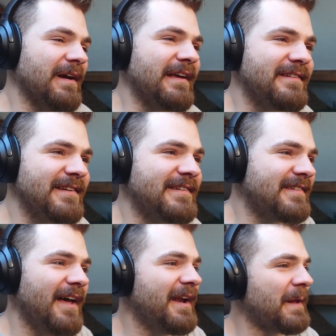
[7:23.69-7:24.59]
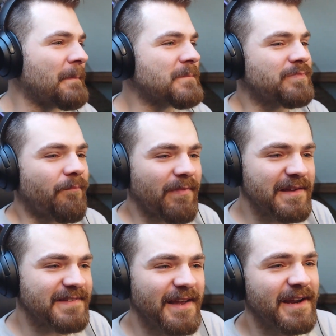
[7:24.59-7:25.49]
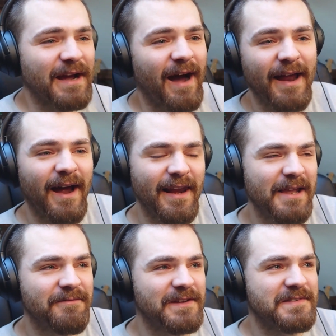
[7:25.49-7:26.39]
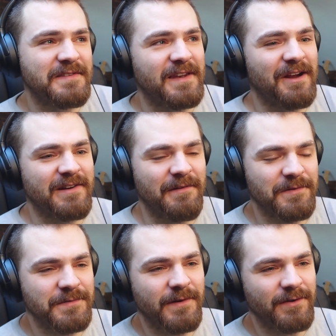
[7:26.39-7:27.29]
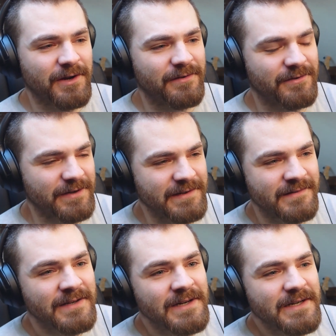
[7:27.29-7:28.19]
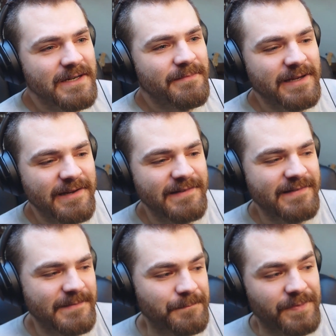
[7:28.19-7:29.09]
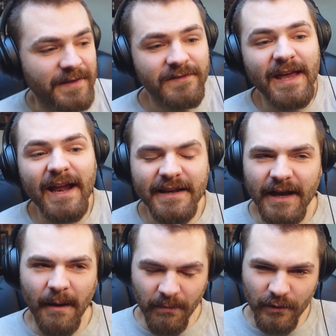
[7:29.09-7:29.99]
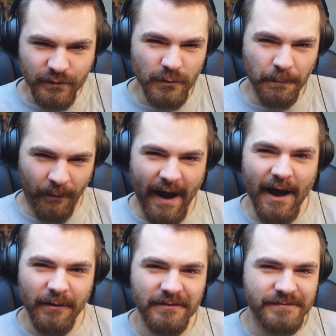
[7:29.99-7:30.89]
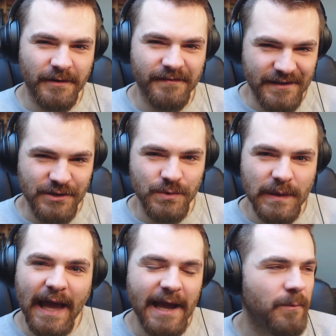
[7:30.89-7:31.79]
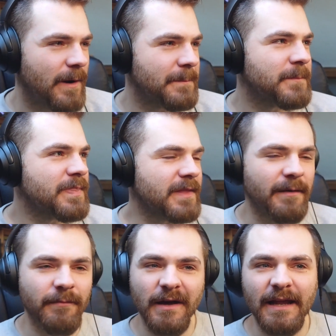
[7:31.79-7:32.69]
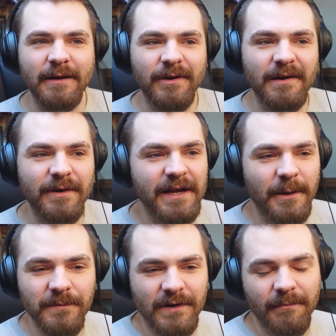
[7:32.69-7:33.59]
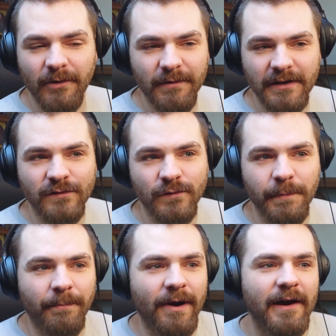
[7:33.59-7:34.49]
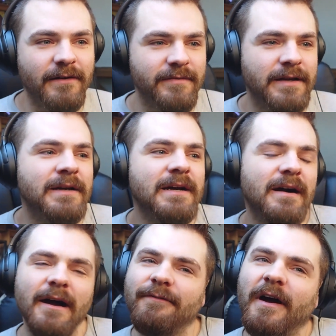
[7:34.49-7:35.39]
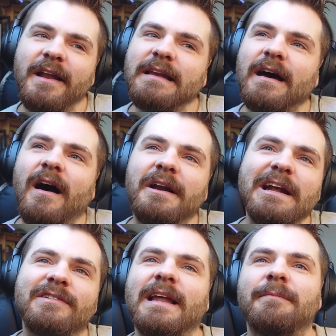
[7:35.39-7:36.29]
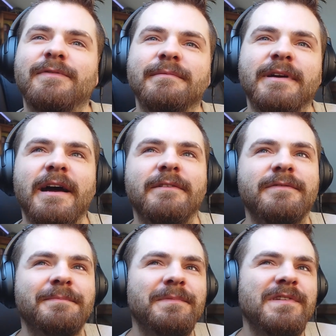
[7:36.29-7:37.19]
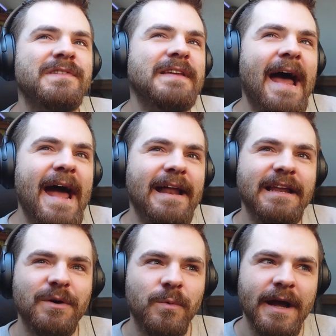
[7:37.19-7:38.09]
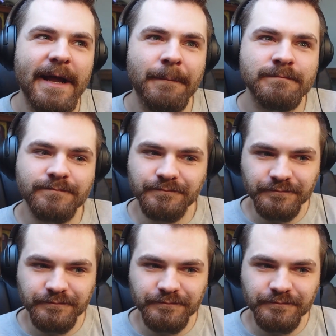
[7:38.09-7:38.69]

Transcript: It's just stunning. It's stunning. I love listening to national anthems of other countries because, sadly, I'm not too proud of the UK one. I'm not like, when it comes on, I'm not like super proud of it. I find our national anthem kind of sad in a way.